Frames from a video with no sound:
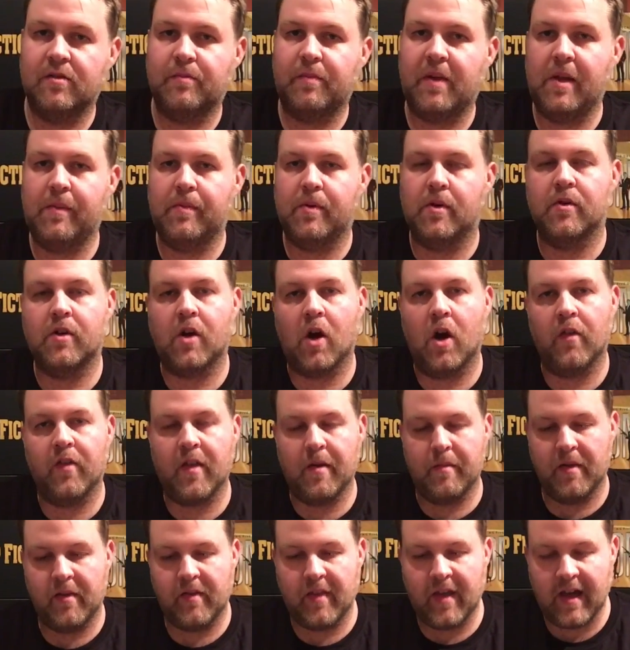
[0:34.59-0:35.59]
people got
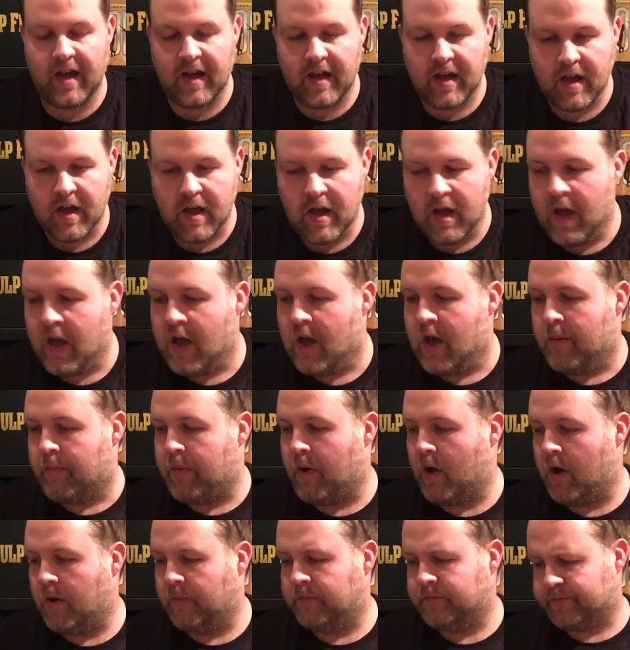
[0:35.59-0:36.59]
them and that.
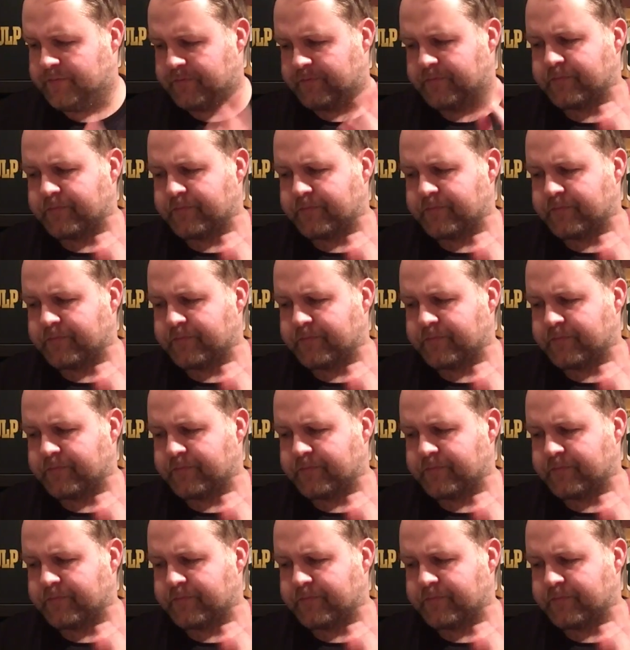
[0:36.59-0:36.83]
But